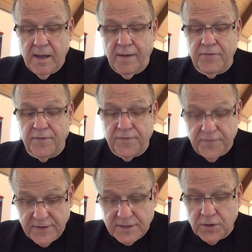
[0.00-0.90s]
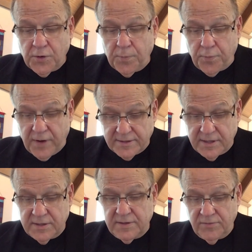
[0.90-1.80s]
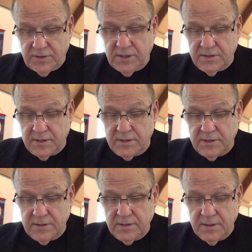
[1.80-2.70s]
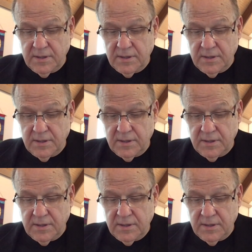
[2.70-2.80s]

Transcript: of the physical presence of Jesus,